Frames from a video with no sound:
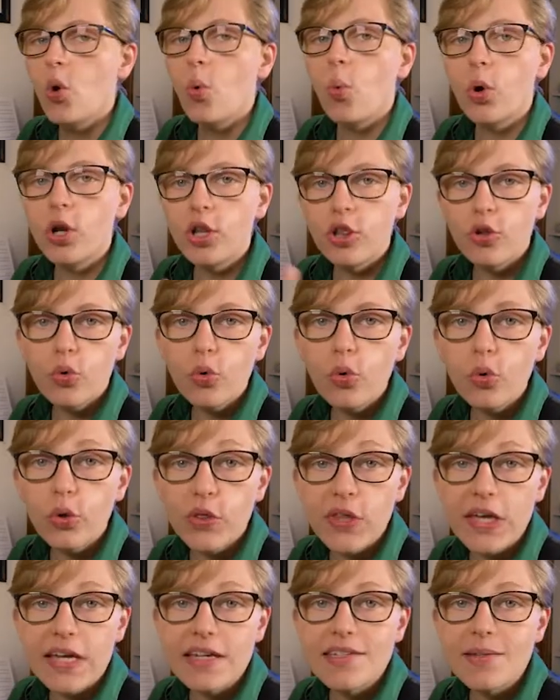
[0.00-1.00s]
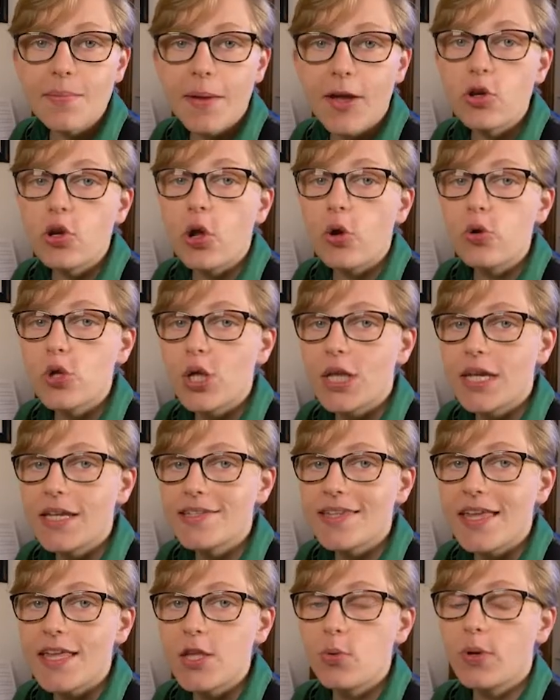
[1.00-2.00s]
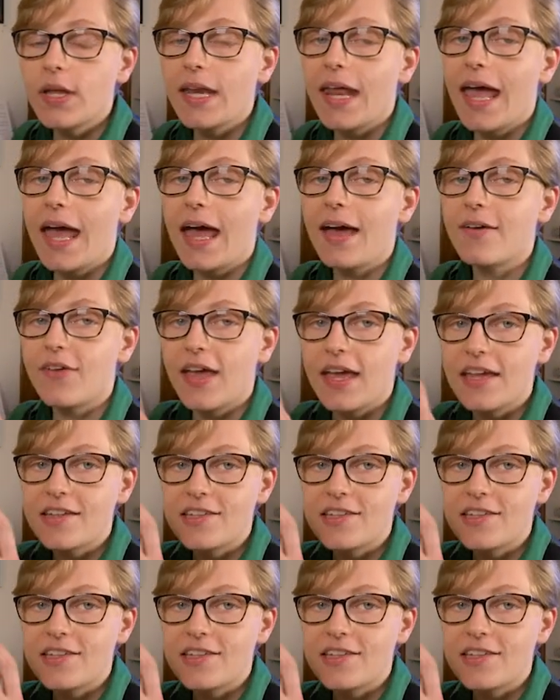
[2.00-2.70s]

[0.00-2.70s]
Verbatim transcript: One of the cool things about Notion is that you can have a